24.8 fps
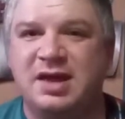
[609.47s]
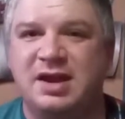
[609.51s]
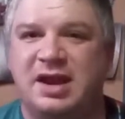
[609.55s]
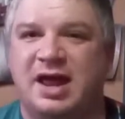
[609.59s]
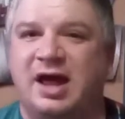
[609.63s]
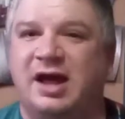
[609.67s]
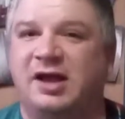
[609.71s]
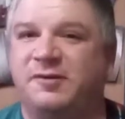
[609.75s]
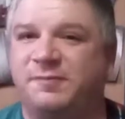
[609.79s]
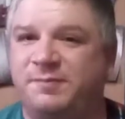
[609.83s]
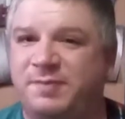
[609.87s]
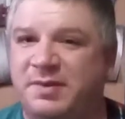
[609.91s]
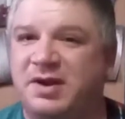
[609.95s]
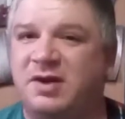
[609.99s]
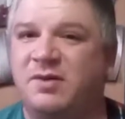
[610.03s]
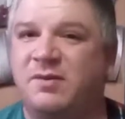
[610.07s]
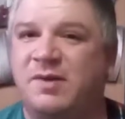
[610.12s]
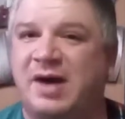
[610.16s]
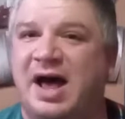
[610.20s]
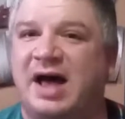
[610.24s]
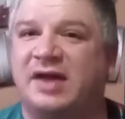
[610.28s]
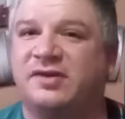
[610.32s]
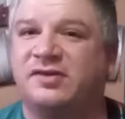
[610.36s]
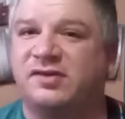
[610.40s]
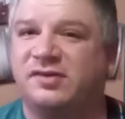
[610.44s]
Now, it's been a
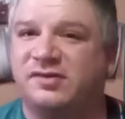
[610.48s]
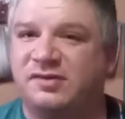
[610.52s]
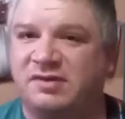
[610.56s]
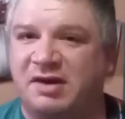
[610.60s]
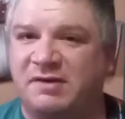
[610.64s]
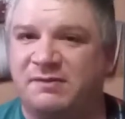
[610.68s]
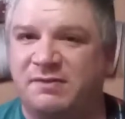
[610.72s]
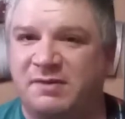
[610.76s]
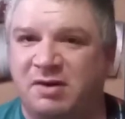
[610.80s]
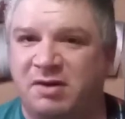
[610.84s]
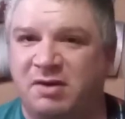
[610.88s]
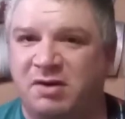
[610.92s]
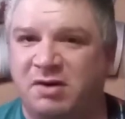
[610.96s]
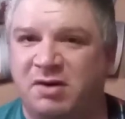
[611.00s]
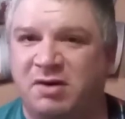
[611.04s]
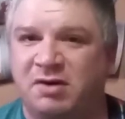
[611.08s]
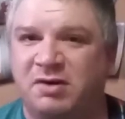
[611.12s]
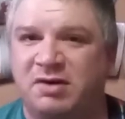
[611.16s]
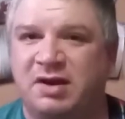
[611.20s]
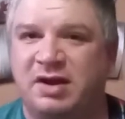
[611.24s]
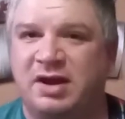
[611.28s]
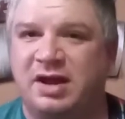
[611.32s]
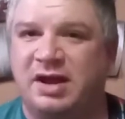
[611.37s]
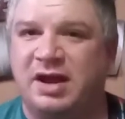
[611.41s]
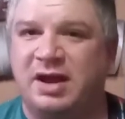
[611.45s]
while since I've heard
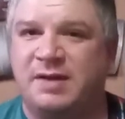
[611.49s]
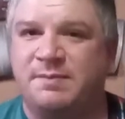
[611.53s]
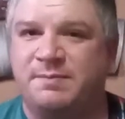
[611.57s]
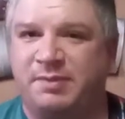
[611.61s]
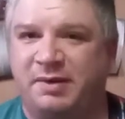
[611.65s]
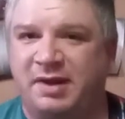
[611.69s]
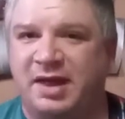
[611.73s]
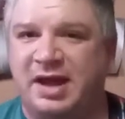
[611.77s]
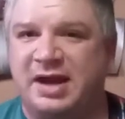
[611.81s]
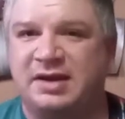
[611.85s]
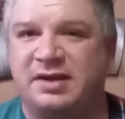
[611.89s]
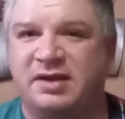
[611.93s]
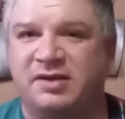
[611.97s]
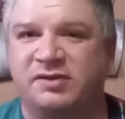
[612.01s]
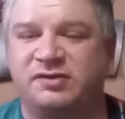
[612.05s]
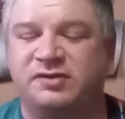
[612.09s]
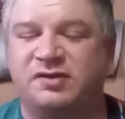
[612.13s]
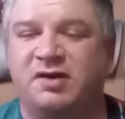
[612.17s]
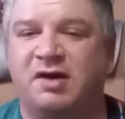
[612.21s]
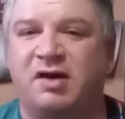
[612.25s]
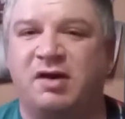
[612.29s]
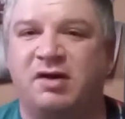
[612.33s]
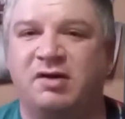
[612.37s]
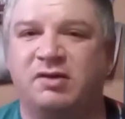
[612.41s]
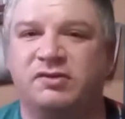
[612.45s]
and played this
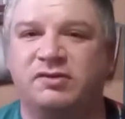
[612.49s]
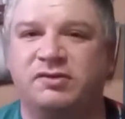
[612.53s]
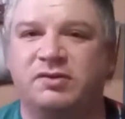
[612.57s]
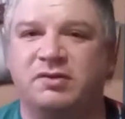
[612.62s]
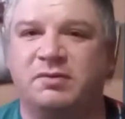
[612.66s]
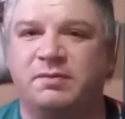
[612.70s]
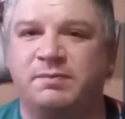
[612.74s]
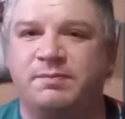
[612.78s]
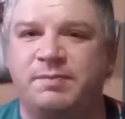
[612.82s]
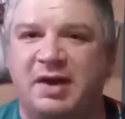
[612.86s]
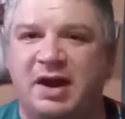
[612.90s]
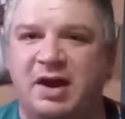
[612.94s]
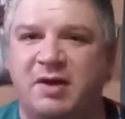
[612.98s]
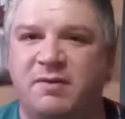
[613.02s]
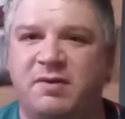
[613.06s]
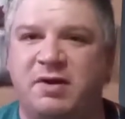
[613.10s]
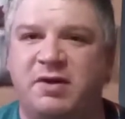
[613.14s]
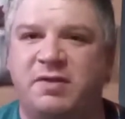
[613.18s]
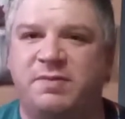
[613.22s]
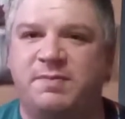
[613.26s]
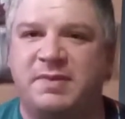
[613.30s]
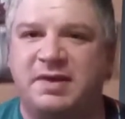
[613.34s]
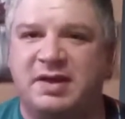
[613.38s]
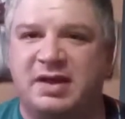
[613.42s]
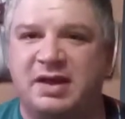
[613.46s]
song, so bear
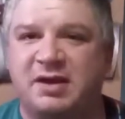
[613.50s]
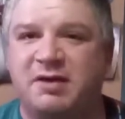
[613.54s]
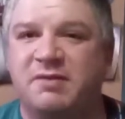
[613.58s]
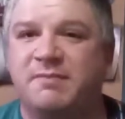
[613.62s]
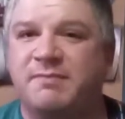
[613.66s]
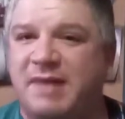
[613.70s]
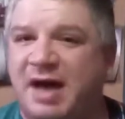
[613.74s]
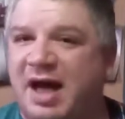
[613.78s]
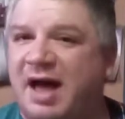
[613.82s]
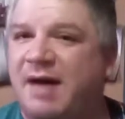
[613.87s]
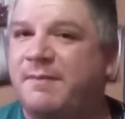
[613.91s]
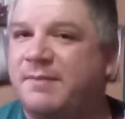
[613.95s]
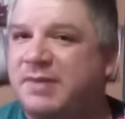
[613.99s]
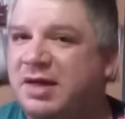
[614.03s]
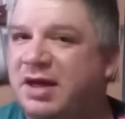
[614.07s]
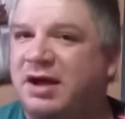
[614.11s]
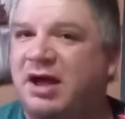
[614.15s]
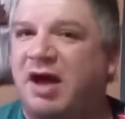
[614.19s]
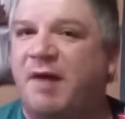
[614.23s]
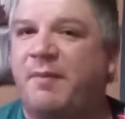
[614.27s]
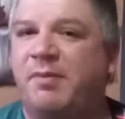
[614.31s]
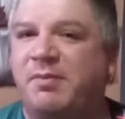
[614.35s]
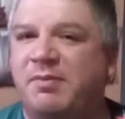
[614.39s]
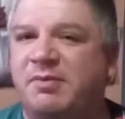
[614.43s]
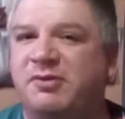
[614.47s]
with me, and there might be a
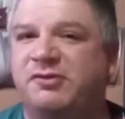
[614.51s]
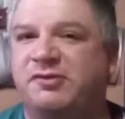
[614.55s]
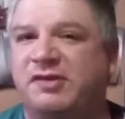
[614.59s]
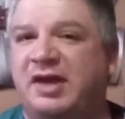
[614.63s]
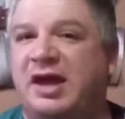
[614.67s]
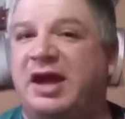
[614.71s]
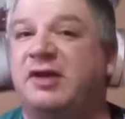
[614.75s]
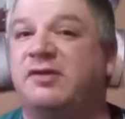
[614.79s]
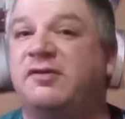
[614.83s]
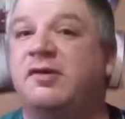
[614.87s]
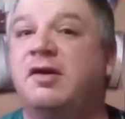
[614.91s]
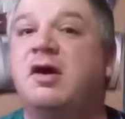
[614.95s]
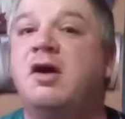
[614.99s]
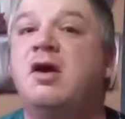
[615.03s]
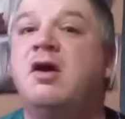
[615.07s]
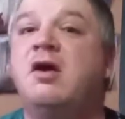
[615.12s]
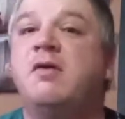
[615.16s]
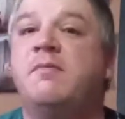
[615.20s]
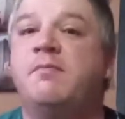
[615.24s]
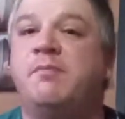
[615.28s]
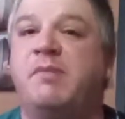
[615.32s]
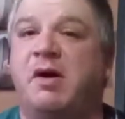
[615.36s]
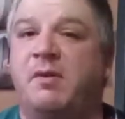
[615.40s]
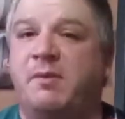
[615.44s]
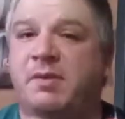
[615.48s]
couple mistakes,
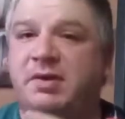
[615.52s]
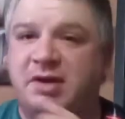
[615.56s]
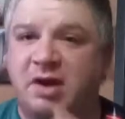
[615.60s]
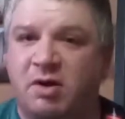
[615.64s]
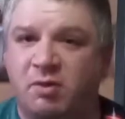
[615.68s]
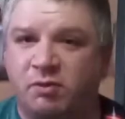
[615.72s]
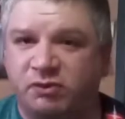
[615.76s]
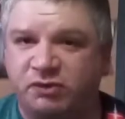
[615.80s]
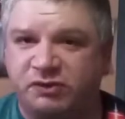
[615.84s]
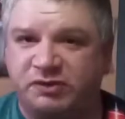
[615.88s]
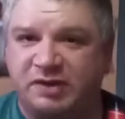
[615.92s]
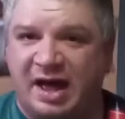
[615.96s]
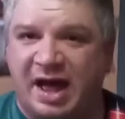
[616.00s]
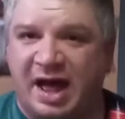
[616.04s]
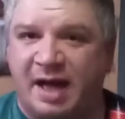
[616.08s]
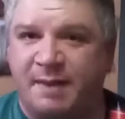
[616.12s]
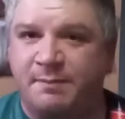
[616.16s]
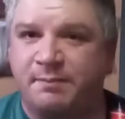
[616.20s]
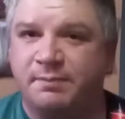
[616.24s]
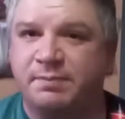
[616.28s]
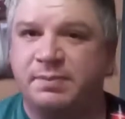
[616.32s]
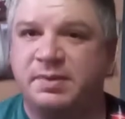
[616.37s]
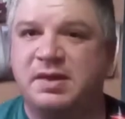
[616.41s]
but we don't stop.